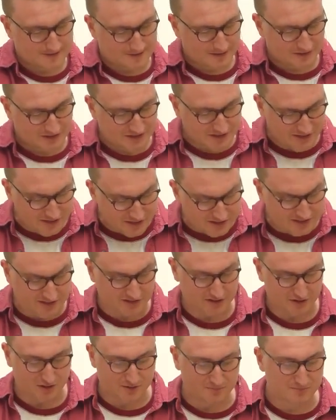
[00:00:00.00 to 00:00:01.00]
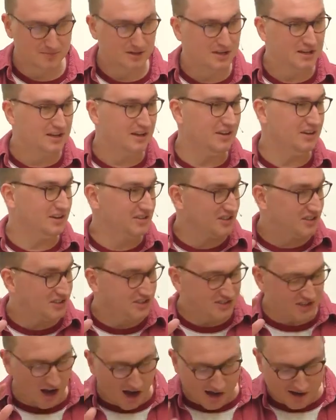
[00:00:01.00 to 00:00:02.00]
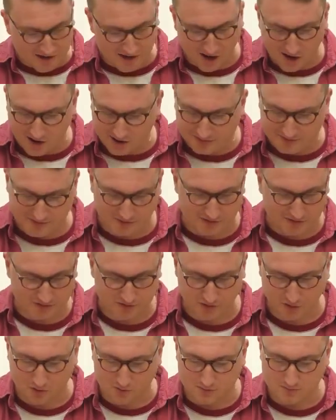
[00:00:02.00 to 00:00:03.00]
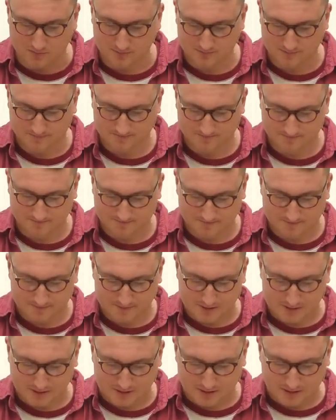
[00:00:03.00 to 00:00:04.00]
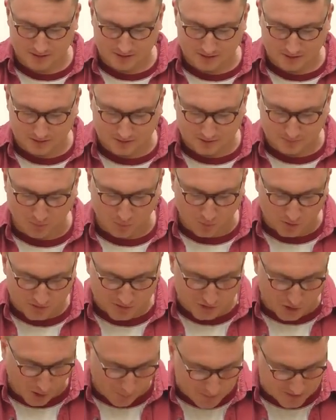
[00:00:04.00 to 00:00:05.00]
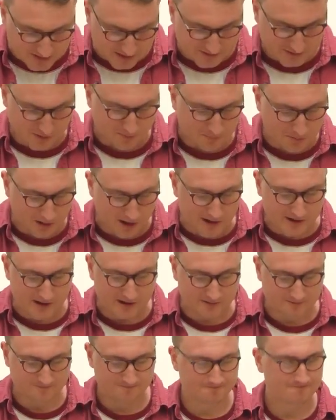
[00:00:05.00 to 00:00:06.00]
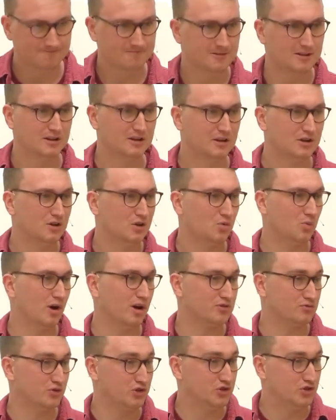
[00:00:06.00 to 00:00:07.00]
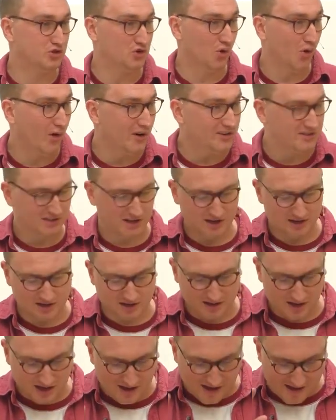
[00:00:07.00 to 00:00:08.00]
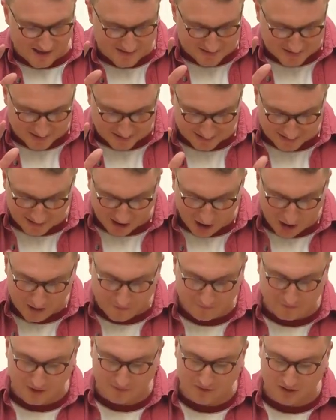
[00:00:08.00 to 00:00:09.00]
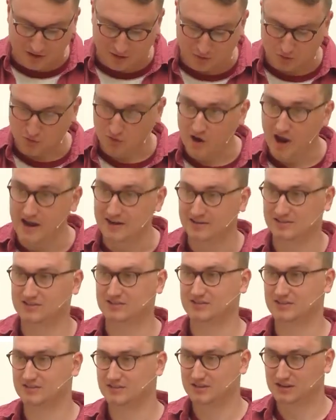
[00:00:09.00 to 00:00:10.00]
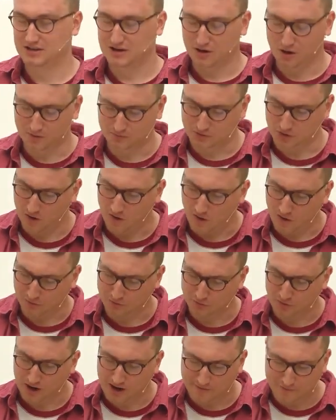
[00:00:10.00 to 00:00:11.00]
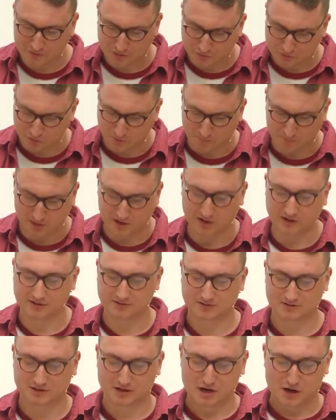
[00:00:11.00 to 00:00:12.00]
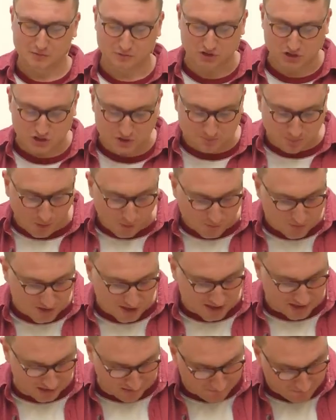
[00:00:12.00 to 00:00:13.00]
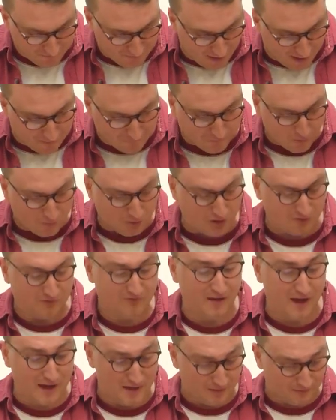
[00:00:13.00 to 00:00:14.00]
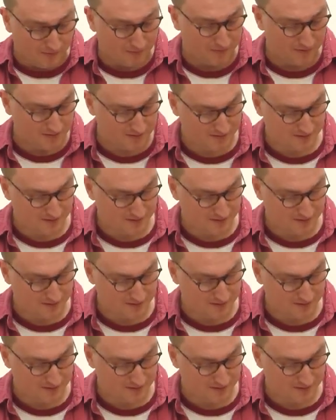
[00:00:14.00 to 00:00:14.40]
Cynicism is cyanide to the soul. But what's the opposite to complaining? Well, it's rejoicing in the life-giving grace of God rather than grumbling, responding in thankful faith.